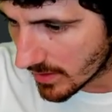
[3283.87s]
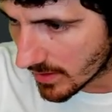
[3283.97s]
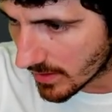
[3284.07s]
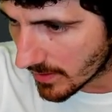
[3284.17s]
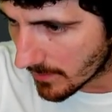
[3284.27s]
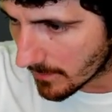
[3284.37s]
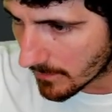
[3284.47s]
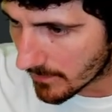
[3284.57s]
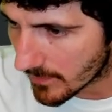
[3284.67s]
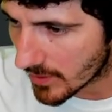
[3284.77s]

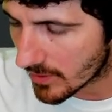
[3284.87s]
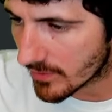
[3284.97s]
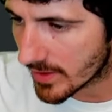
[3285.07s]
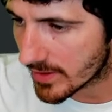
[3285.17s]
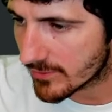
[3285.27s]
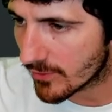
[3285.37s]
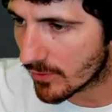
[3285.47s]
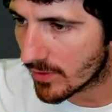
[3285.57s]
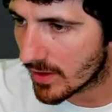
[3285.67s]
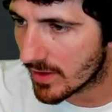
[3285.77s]
All right.
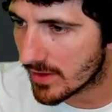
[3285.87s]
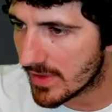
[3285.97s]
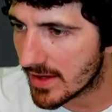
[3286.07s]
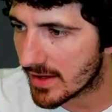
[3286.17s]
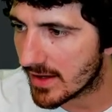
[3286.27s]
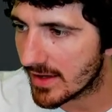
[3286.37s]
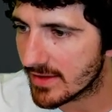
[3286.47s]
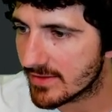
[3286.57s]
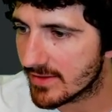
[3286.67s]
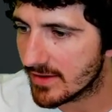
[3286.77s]
So yeah, I
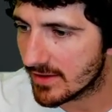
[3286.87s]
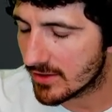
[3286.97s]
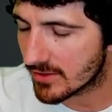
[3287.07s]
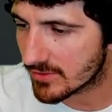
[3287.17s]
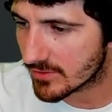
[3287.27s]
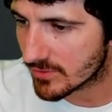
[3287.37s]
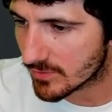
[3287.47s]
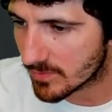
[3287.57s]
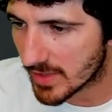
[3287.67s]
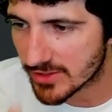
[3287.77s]
can see here.
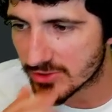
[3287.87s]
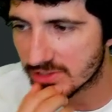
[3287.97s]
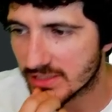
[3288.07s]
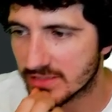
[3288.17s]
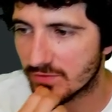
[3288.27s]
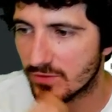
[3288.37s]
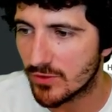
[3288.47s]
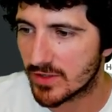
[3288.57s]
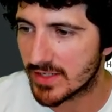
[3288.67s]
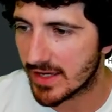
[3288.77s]
So Mayur says, if
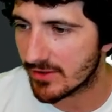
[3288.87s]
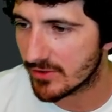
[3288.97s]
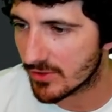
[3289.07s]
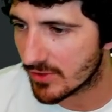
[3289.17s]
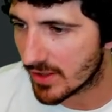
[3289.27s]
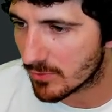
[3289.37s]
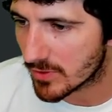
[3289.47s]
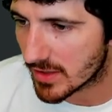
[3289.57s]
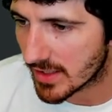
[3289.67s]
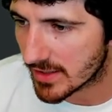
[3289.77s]
you are down, Nono, I
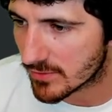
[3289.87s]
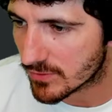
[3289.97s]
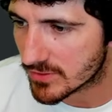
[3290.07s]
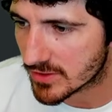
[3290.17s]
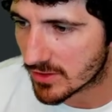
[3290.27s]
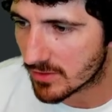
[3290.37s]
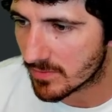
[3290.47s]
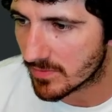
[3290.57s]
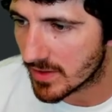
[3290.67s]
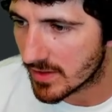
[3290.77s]
would like to do
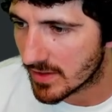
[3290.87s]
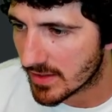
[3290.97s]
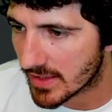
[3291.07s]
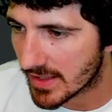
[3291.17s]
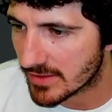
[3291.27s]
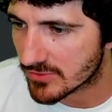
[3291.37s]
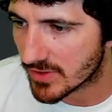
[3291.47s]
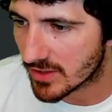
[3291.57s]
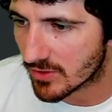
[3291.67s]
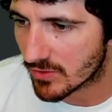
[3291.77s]
some live stream